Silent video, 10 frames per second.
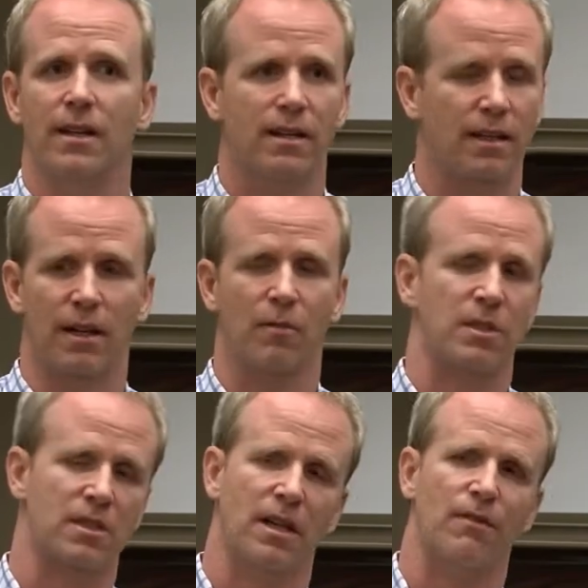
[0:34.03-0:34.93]
the
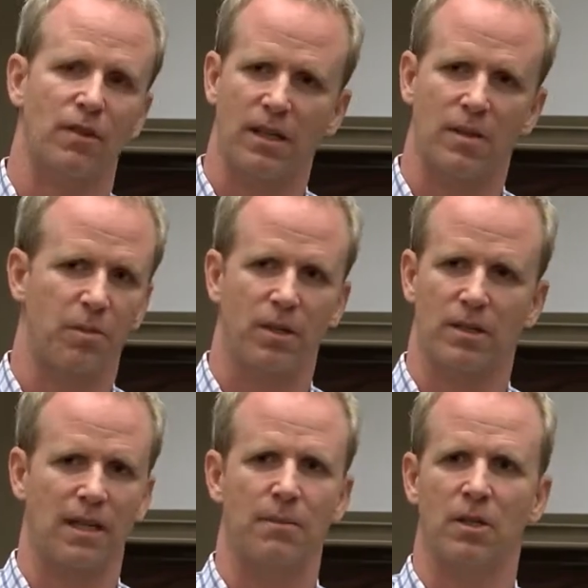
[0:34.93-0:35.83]
government's not afraid to put
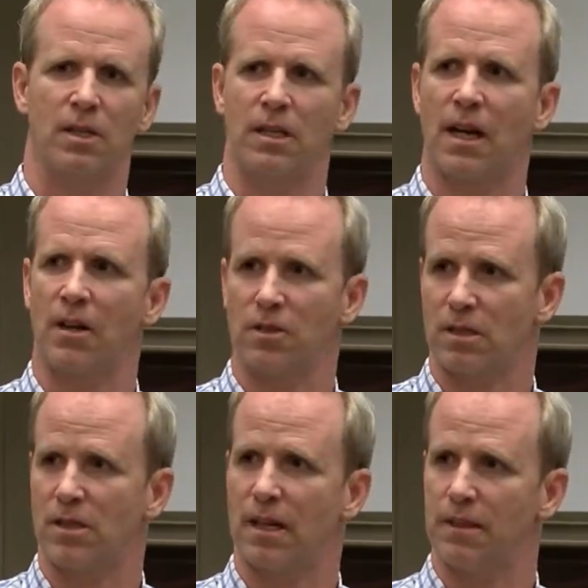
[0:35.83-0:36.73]
$10 million
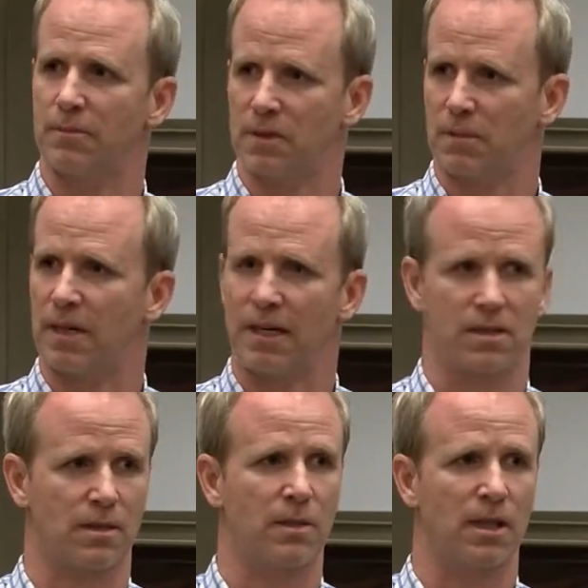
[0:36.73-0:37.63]
into some kind of
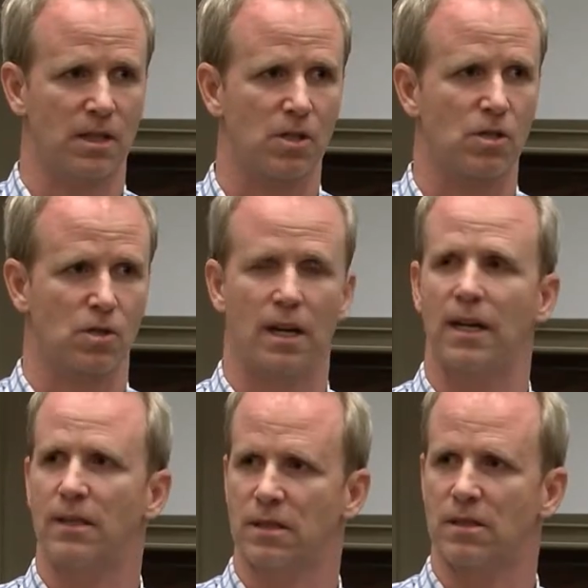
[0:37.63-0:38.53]
simulation
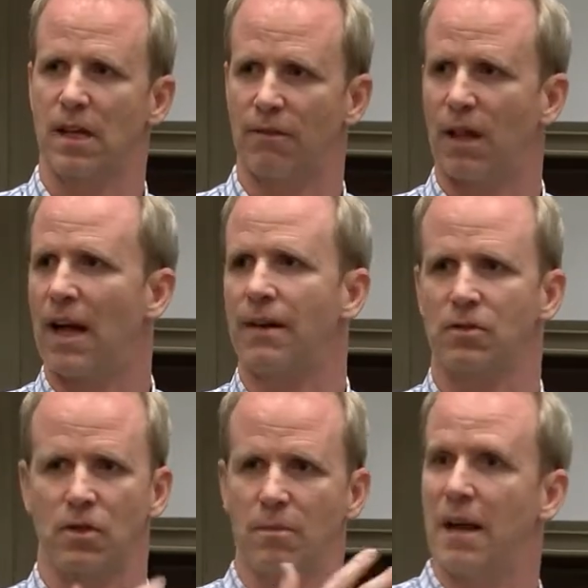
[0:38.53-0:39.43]
training to save lives,
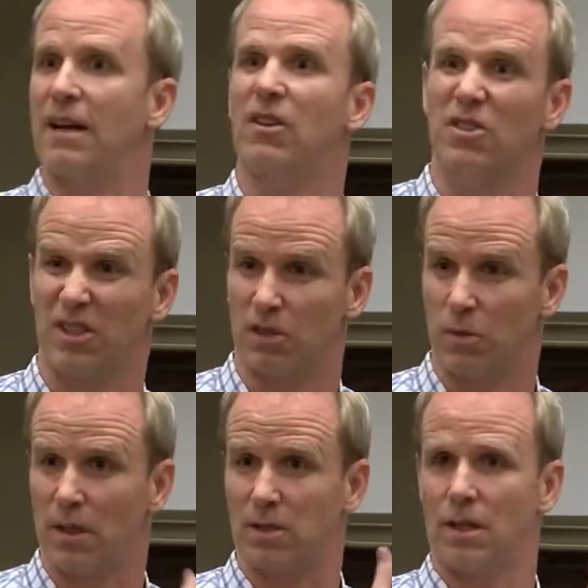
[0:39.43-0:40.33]
or in medical
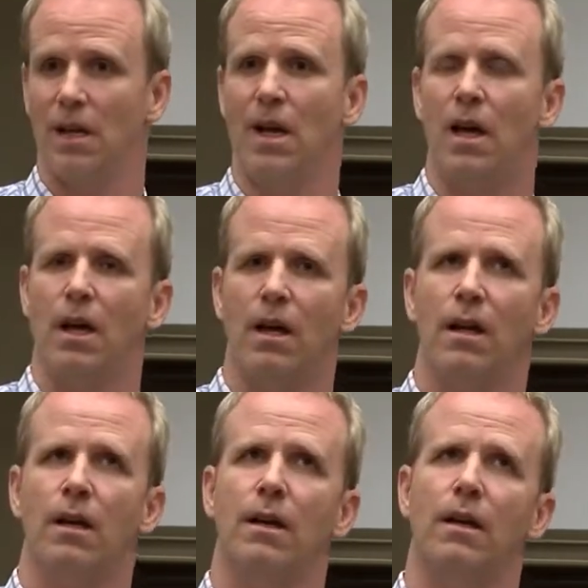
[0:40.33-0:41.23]
situation.
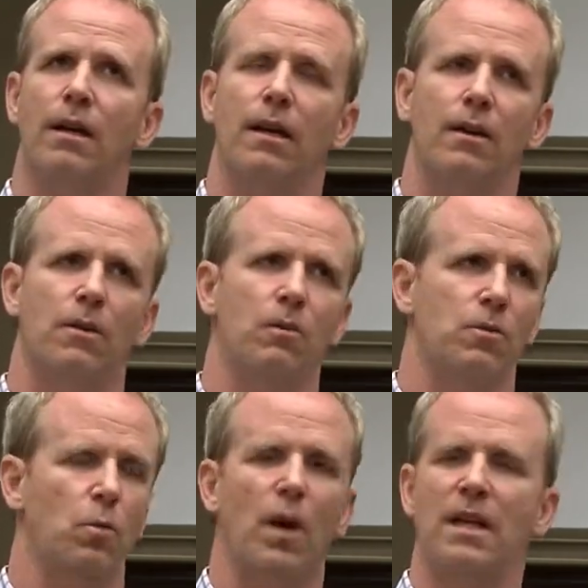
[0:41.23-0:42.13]
It
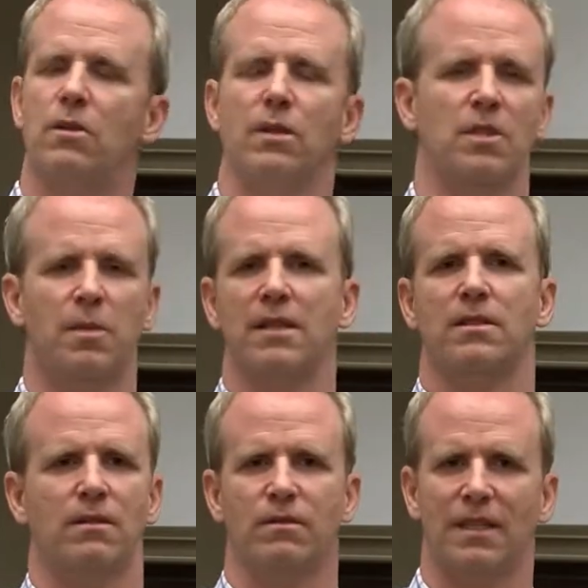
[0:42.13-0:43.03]
was way too
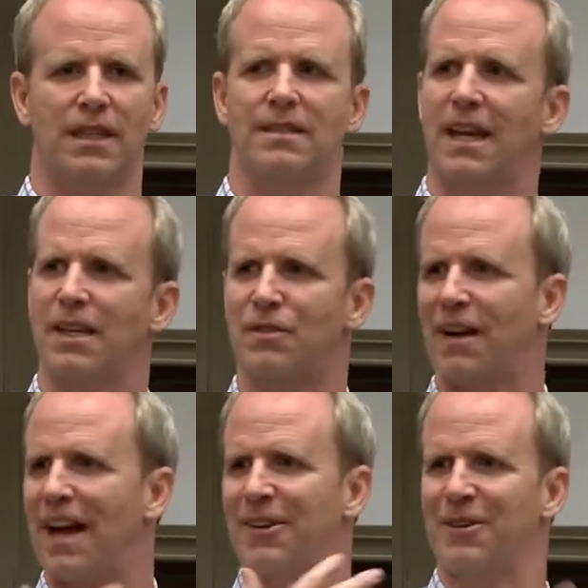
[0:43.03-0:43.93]
expensive to get to
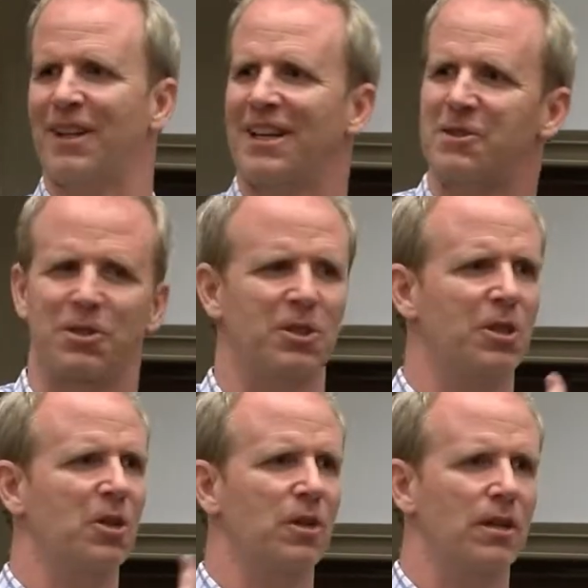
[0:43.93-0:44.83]
HVAC or electrical,
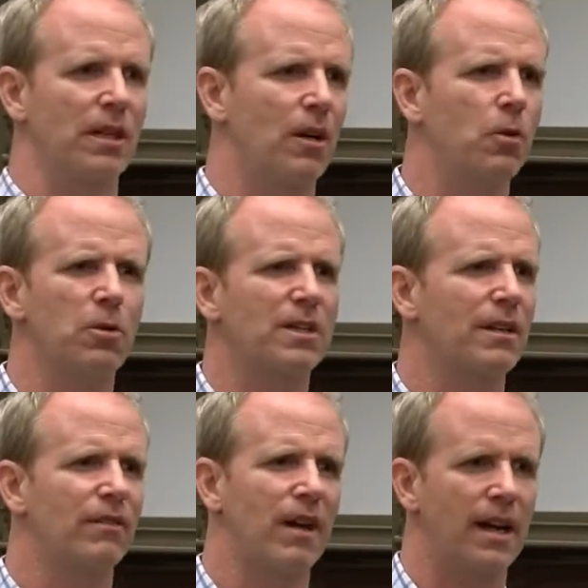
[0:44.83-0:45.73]
or, you know, who is going
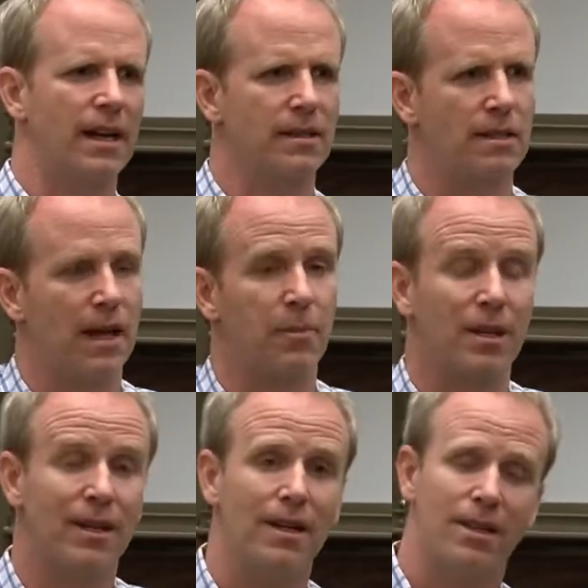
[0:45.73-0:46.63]
to finance that?
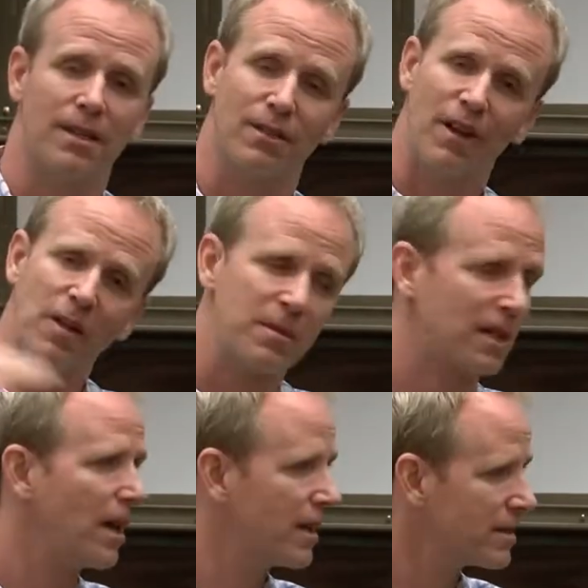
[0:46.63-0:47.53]
But the development
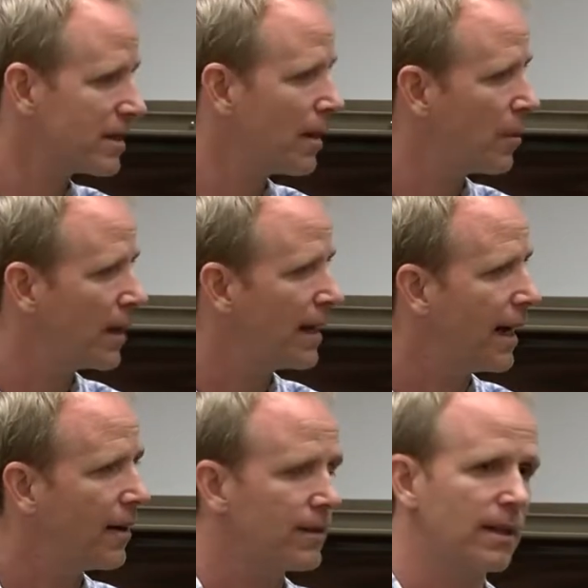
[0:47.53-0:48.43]
costs had come way
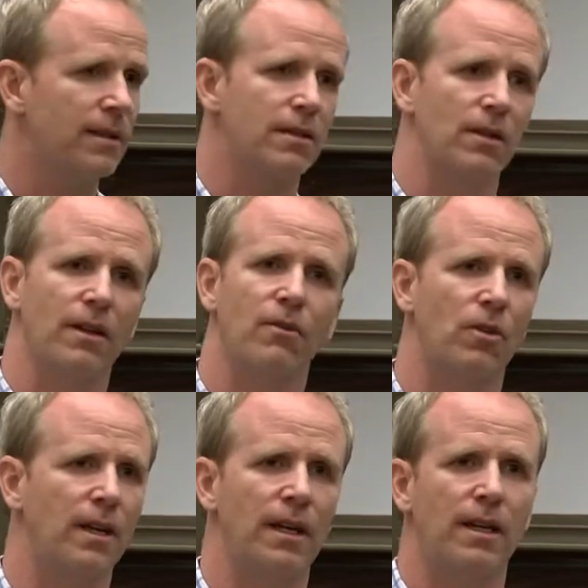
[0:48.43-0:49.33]
down, and the
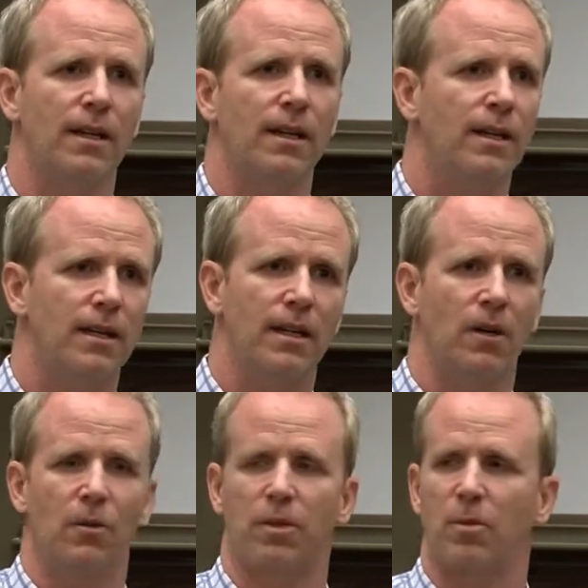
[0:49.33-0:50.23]
delivery, you know,
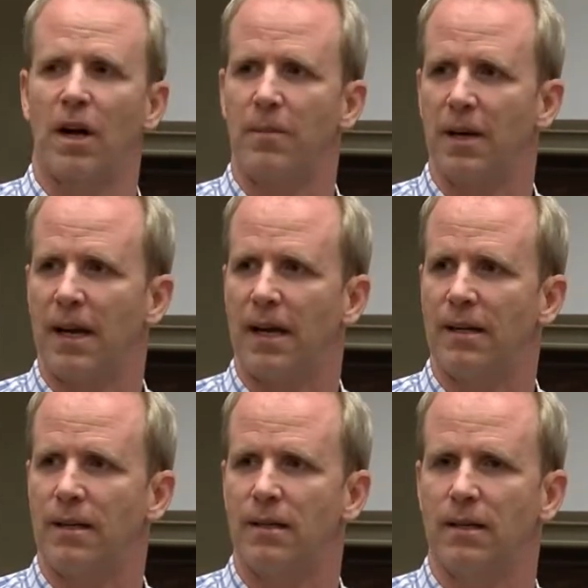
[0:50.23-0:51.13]
with
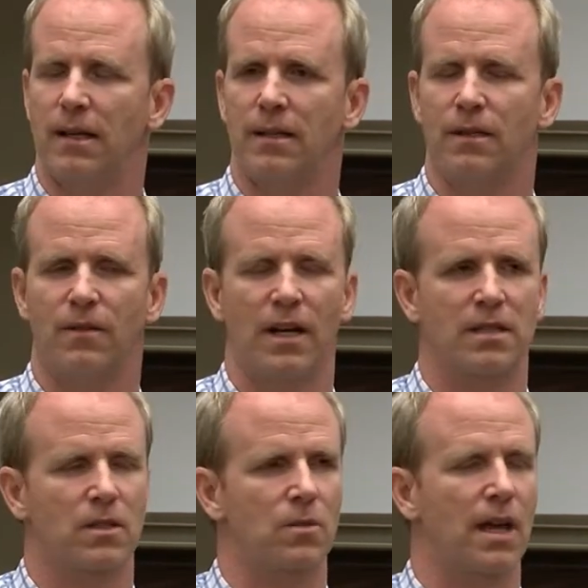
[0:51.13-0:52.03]
broadband and the
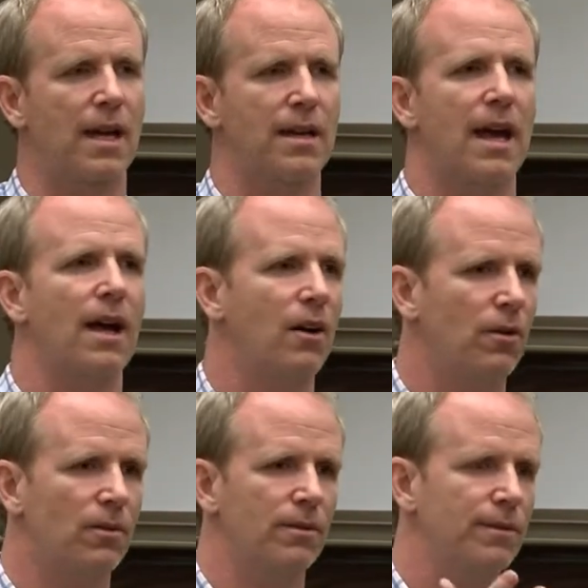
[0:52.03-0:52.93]
devices we had now,
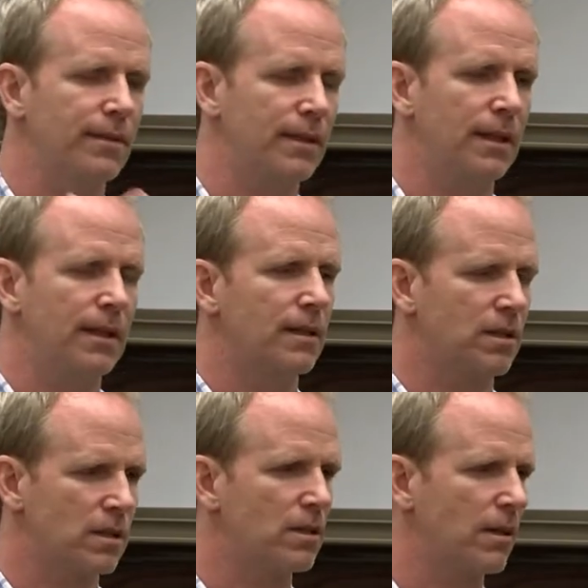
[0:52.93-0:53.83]

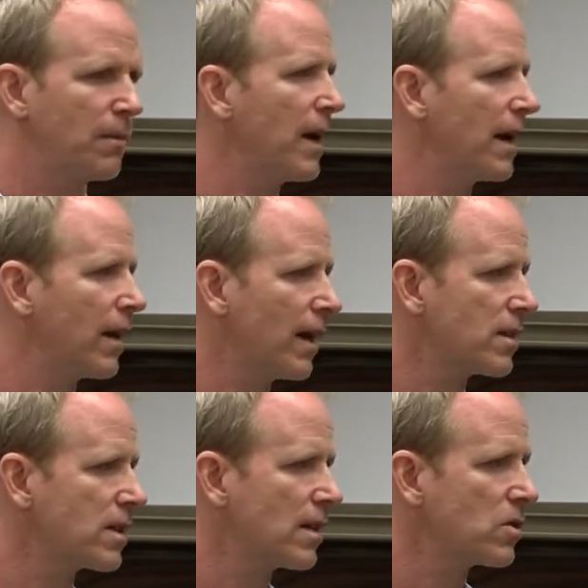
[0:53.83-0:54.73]
it made a lot of
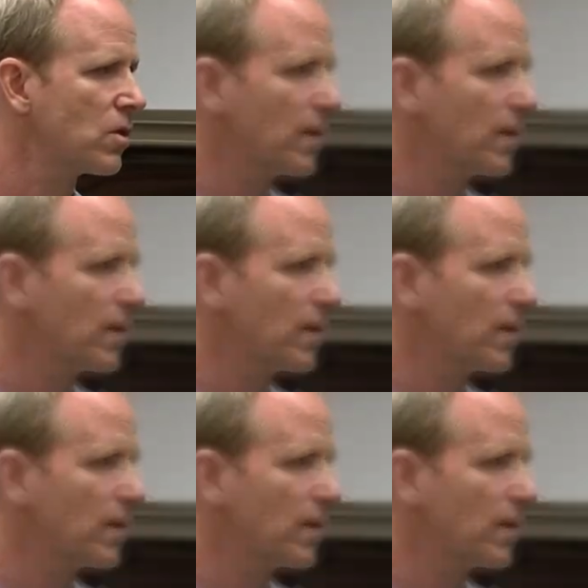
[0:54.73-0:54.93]
sense to